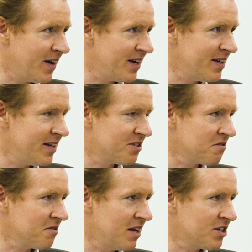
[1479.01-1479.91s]
right? And
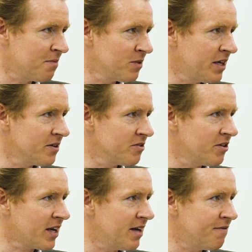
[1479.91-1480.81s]
so, and some leaders
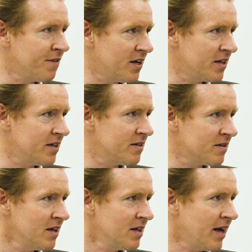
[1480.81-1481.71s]
look at fun
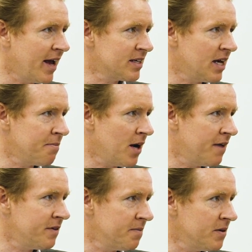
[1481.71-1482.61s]
as the
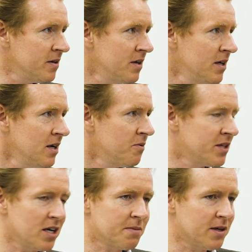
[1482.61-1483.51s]
anti-profitable. We
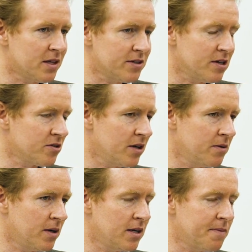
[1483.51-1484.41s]
talked about this yesterday
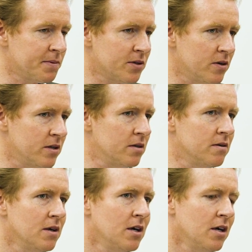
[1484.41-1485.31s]
on an episode,
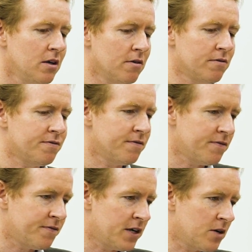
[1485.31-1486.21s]
and you know,
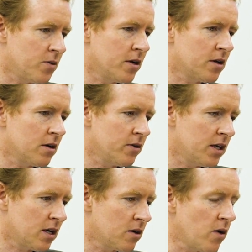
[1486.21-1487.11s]
fun at work or
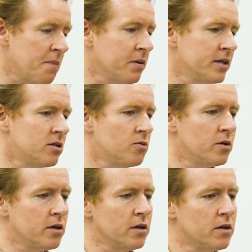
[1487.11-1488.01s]
creating a great place to
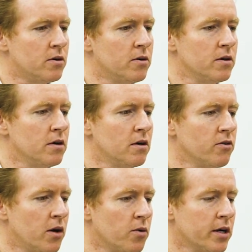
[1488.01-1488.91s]
work or a
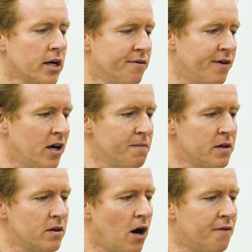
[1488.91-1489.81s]
great working
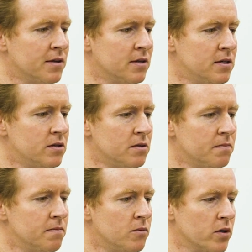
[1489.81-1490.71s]
environment often leads to
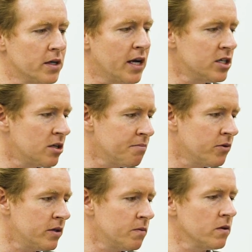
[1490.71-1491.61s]
more engaged
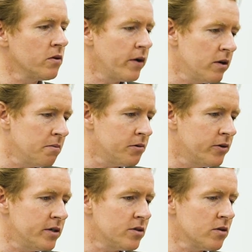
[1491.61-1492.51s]
employees, more mm-hmm. loyal
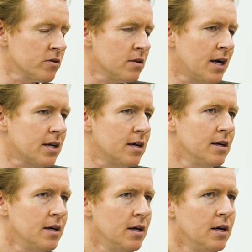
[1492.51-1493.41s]
employees. So there's a lot of
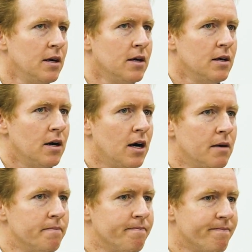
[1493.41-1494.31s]

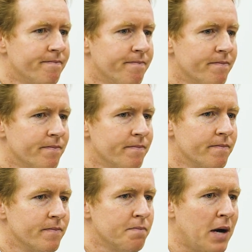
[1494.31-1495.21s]
um,
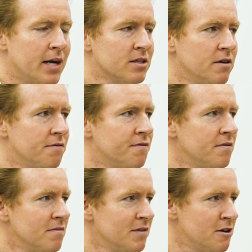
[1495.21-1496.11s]
positive
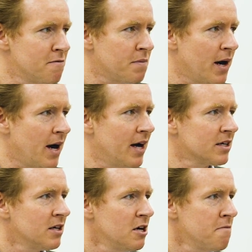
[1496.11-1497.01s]

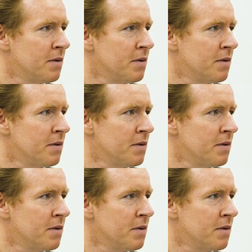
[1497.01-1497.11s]
impact.